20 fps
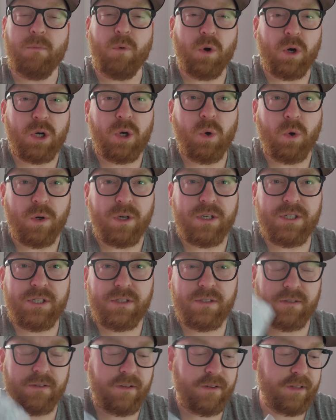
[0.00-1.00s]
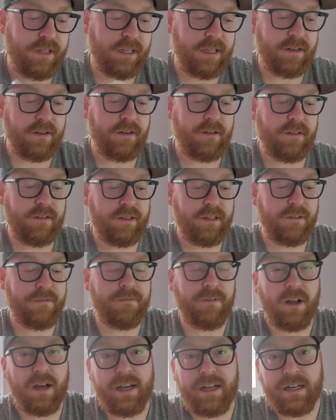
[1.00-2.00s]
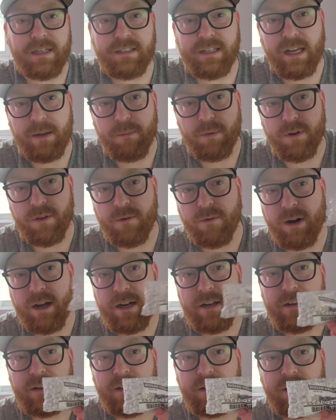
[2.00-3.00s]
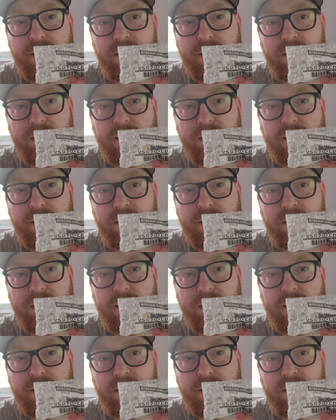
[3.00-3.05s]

more coarse than the fine tapered thread